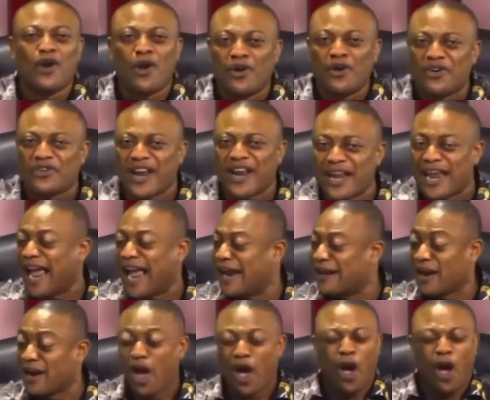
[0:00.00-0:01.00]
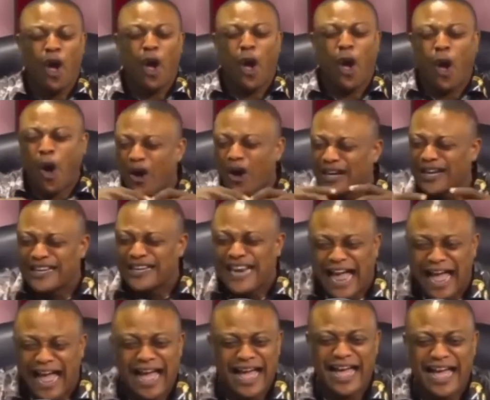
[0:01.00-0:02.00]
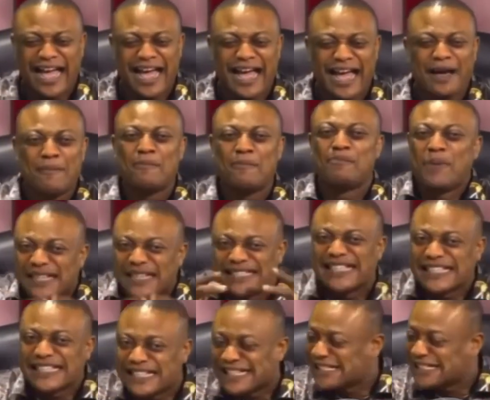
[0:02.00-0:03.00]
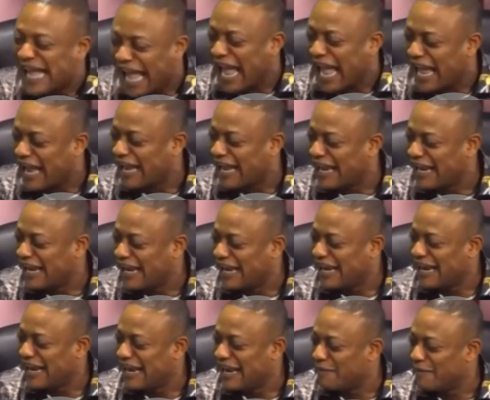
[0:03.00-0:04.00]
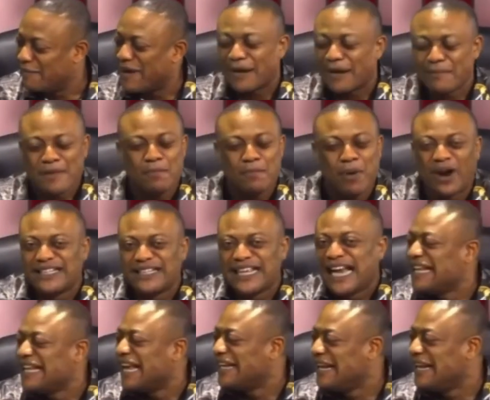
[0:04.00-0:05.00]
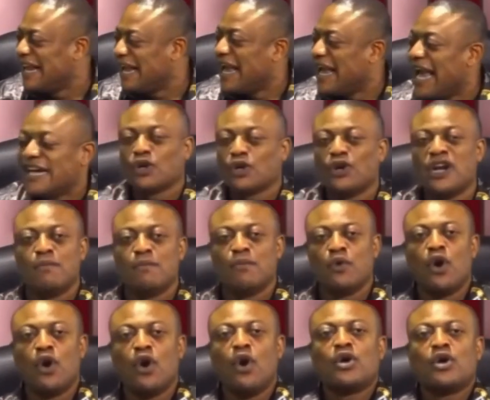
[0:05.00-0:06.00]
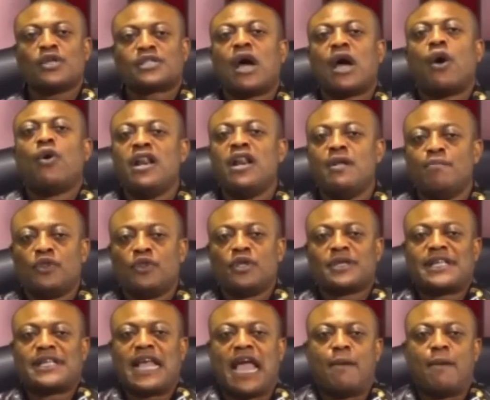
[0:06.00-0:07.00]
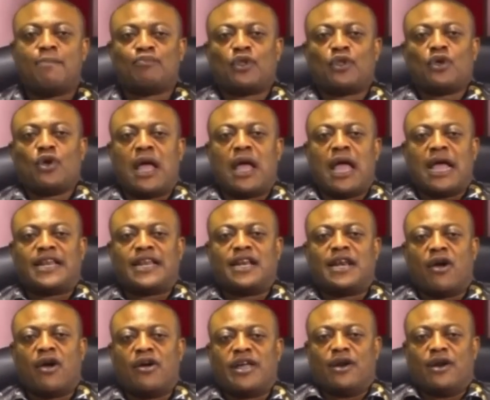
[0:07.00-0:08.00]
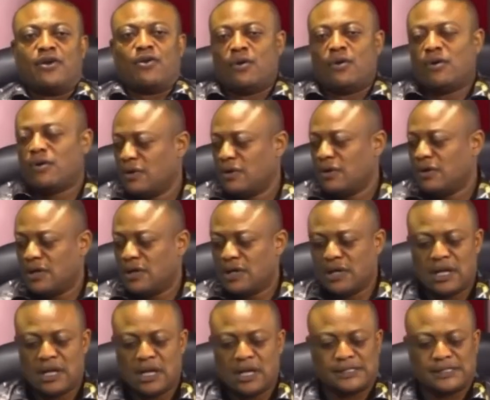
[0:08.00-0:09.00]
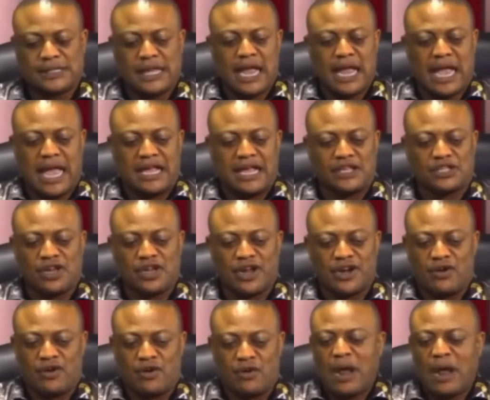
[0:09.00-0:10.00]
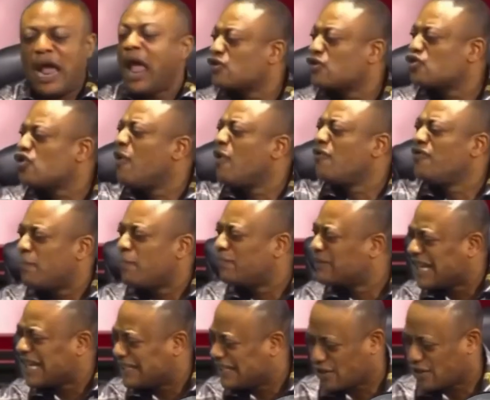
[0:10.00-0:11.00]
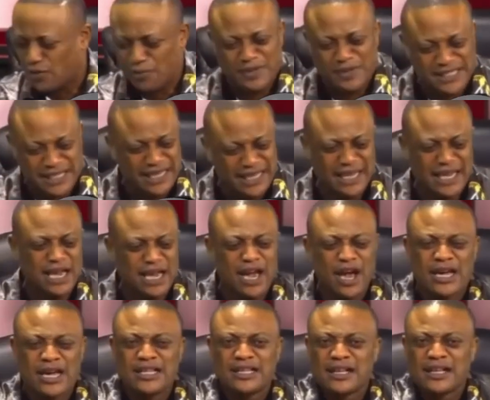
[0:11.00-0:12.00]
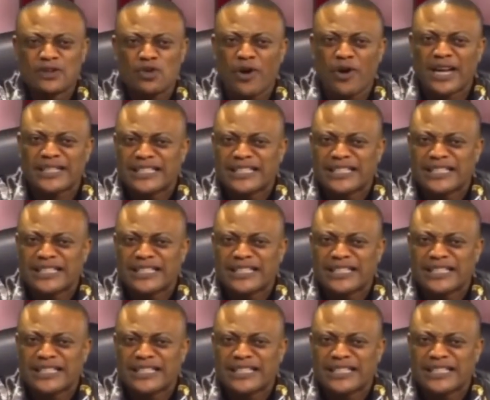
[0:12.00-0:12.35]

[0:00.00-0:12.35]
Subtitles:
All right, JCOP Elliot ni kara memfa emunia adu jamfi e fananto so na me kan comment kakra. And then my bonnet top, I did my bonnet top. I mean, we meet him, be a me kucha.